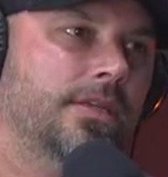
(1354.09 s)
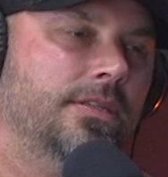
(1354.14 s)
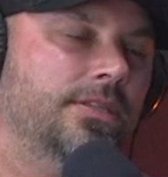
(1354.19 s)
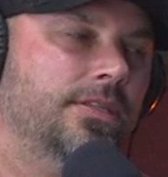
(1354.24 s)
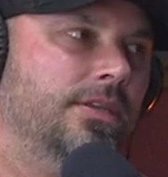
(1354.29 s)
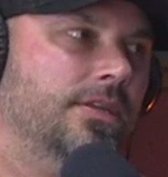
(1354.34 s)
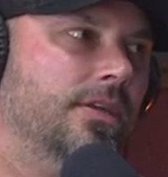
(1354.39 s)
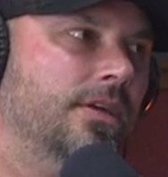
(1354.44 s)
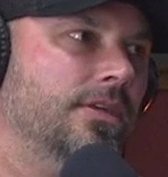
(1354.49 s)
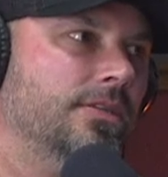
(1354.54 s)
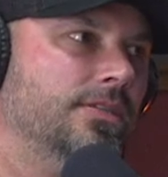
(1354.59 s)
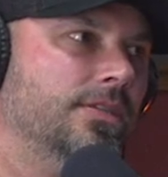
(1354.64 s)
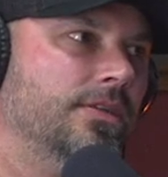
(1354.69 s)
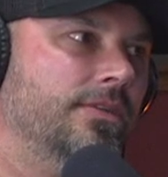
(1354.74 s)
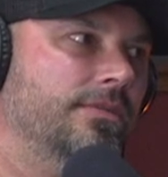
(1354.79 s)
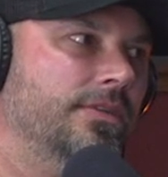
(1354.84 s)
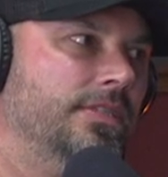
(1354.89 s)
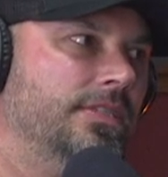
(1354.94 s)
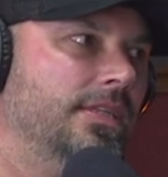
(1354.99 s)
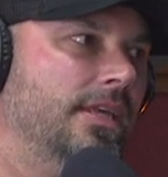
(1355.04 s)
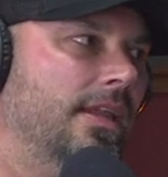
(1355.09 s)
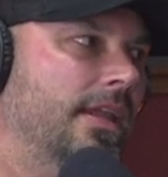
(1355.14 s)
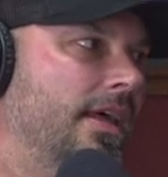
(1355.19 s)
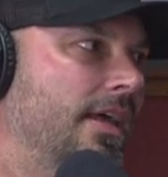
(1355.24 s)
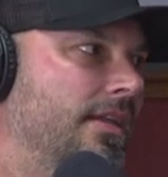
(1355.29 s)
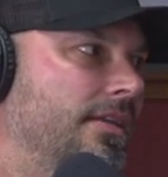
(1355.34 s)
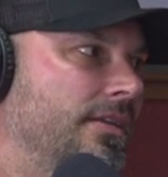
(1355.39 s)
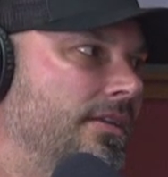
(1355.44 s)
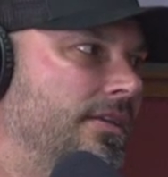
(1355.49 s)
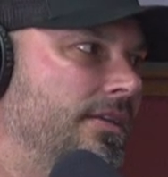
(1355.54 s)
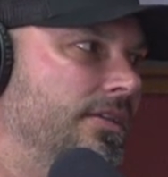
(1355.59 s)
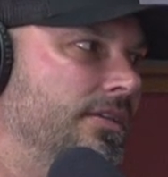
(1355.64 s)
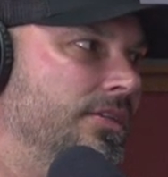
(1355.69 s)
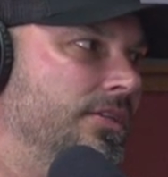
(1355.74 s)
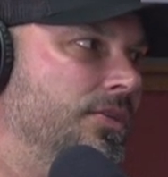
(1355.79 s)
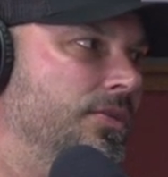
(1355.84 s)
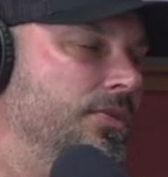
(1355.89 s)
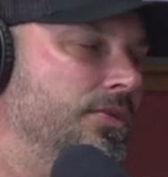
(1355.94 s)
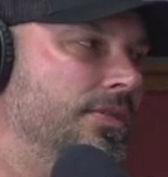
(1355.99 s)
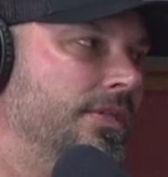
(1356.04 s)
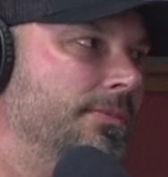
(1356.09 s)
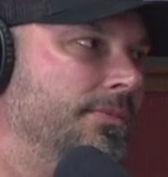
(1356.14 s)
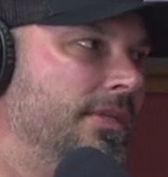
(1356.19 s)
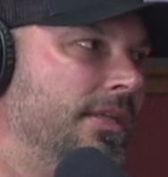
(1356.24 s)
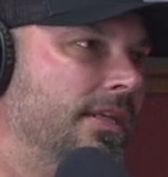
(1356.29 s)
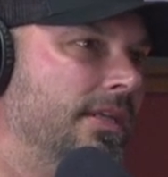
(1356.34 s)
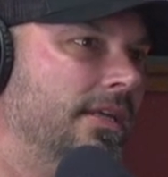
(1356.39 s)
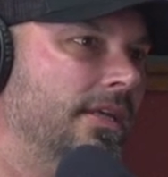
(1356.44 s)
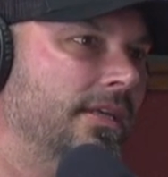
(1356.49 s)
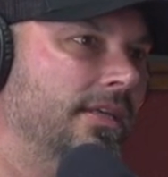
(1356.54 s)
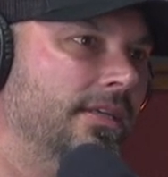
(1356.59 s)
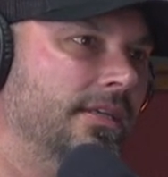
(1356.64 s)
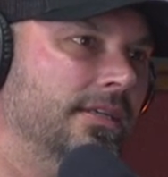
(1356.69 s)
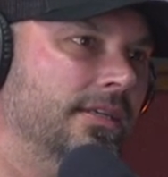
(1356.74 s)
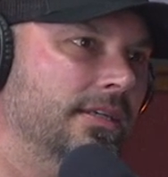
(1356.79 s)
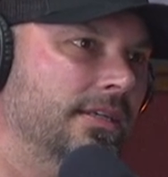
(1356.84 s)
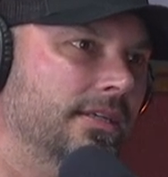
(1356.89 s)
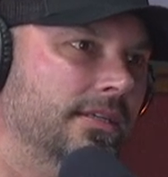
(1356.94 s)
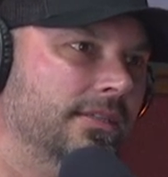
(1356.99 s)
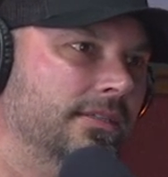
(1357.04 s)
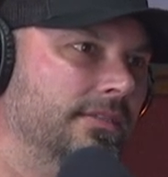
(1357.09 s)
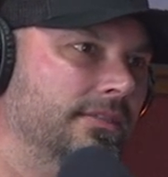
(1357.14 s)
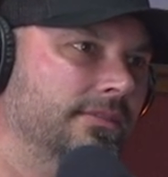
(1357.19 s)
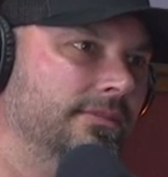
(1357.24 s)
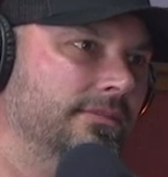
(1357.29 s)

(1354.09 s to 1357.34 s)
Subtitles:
I guess you could also, if you sell out, could you do something like, a